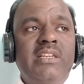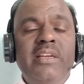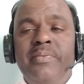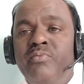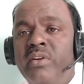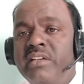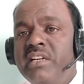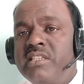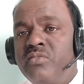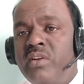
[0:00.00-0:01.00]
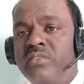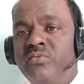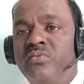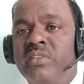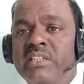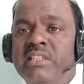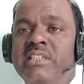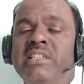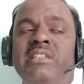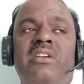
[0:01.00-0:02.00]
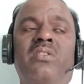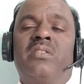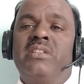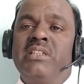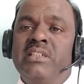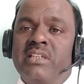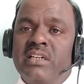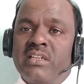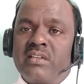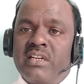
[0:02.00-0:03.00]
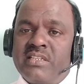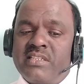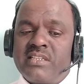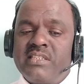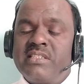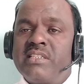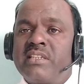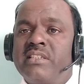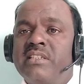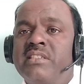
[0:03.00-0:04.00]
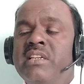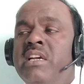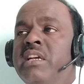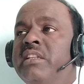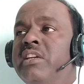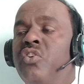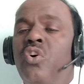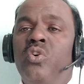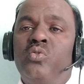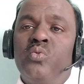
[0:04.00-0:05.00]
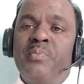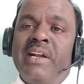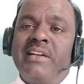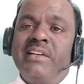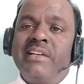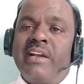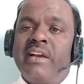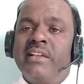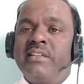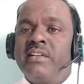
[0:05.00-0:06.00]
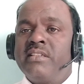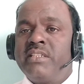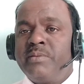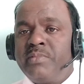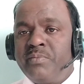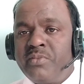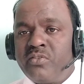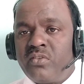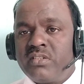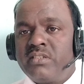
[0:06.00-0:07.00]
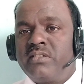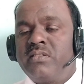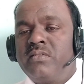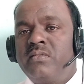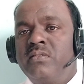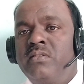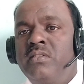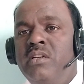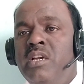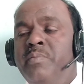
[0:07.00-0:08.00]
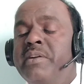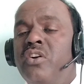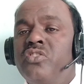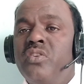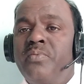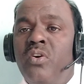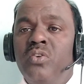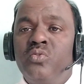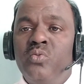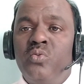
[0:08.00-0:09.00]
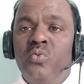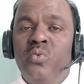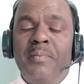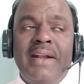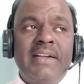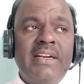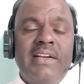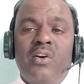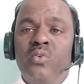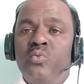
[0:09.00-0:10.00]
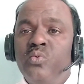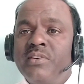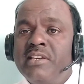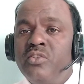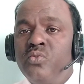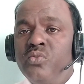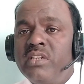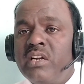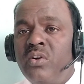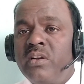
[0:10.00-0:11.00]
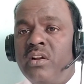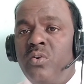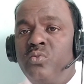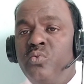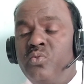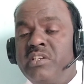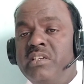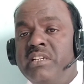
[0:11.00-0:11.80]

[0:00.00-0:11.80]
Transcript: If workers are working in construction sectors, then how to maintaining health and safety precautions, because of how to maintain, how to reduce and how to